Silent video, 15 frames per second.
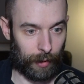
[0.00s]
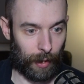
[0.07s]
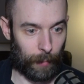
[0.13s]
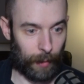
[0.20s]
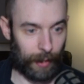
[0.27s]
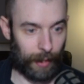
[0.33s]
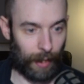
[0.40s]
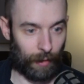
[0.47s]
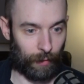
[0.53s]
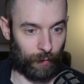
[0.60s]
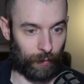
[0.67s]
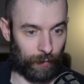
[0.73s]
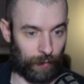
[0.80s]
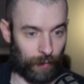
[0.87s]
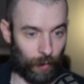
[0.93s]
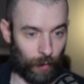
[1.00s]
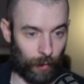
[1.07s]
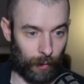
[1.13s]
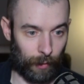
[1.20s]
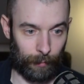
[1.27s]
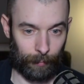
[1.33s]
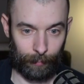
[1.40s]
Can we get
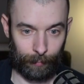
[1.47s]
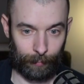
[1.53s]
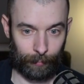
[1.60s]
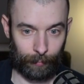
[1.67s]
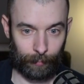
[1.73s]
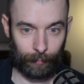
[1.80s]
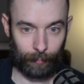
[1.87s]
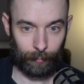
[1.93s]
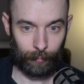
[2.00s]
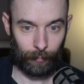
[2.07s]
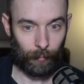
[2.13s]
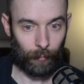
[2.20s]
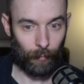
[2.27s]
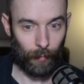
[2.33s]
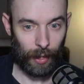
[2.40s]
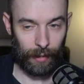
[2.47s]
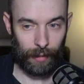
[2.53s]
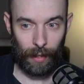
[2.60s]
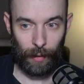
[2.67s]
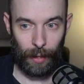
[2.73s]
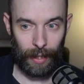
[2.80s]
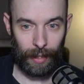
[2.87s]
4? Is
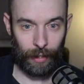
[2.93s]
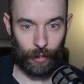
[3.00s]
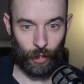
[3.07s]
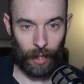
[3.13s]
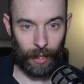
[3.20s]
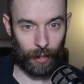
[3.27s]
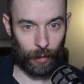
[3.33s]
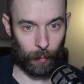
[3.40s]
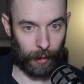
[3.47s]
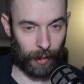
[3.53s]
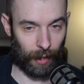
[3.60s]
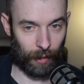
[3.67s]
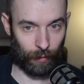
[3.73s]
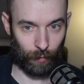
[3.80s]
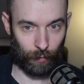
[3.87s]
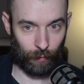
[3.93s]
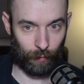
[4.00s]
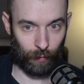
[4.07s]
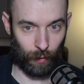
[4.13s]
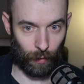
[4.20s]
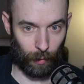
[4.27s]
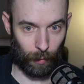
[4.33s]
there any chance we get
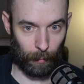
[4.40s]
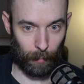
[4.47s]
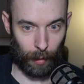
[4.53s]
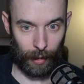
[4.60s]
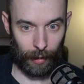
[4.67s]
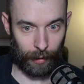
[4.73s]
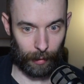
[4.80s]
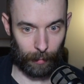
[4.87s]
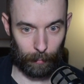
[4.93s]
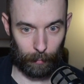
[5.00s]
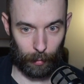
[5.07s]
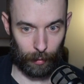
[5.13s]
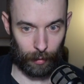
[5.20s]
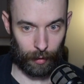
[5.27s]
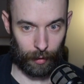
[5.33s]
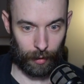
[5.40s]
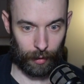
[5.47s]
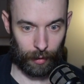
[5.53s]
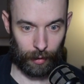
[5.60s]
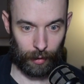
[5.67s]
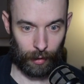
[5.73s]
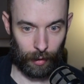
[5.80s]
4 mic
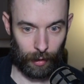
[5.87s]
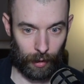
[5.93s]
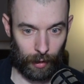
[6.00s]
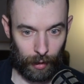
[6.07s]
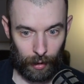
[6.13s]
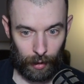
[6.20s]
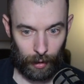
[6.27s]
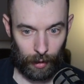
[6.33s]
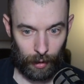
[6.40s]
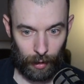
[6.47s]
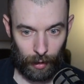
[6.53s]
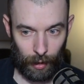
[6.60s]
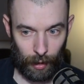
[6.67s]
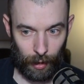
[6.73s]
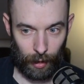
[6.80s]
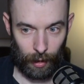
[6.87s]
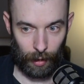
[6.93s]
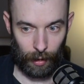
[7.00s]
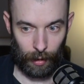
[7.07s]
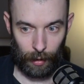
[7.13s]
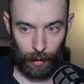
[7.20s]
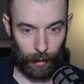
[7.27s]
inputs
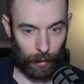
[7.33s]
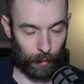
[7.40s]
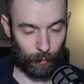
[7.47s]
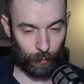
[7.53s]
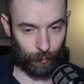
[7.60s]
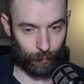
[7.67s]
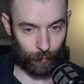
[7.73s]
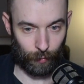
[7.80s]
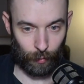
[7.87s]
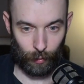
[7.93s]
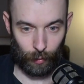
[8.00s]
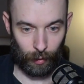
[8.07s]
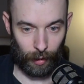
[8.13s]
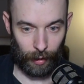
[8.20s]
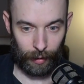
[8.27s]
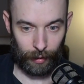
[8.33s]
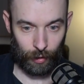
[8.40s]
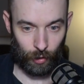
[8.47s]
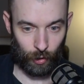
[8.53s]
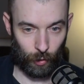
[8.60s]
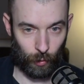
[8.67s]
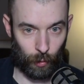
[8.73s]
for like
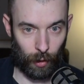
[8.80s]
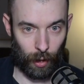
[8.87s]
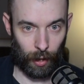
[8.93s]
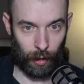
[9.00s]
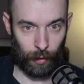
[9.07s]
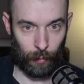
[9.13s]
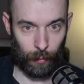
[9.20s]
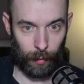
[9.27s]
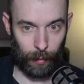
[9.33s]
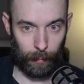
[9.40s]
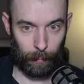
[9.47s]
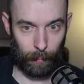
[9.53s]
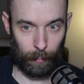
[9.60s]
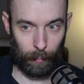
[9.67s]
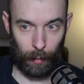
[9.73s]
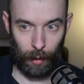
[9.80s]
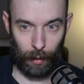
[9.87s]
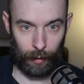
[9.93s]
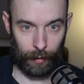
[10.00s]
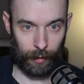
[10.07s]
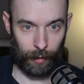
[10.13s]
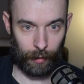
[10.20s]
$200?
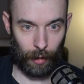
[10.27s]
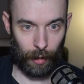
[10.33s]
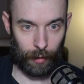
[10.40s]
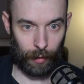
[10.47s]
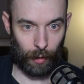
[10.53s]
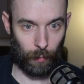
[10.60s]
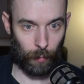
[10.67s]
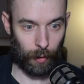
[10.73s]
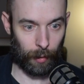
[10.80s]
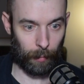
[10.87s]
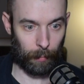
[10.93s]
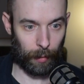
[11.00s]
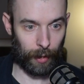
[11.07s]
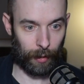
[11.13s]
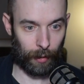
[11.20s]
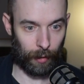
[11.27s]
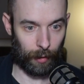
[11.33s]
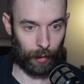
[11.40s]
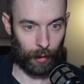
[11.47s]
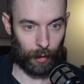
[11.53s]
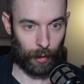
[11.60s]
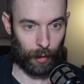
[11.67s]
I don't want to be
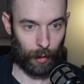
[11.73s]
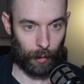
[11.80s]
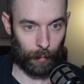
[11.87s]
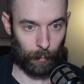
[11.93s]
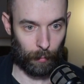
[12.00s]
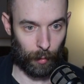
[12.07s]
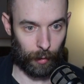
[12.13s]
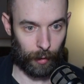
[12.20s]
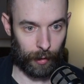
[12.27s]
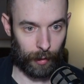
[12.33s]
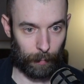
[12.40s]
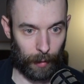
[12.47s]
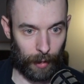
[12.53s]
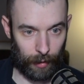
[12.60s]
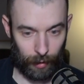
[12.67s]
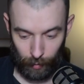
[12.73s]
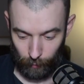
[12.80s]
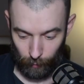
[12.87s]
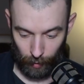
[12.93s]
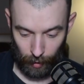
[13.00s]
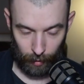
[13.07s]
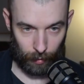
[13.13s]
more
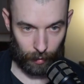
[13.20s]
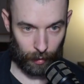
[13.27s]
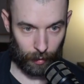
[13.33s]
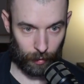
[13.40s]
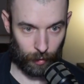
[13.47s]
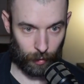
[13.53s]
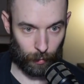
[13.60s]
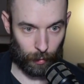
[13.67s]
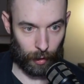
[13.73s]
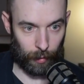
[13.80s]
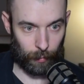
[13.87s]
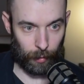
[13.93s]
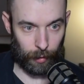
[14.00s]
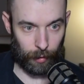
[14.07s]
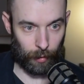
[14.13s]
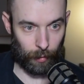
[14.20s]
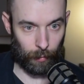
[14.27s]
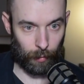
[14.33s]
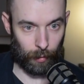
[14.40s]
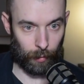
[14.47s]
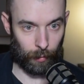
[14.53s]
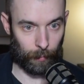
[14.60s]
expensive than 200
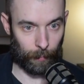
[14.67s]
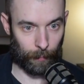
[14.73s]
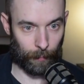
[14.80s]
euro.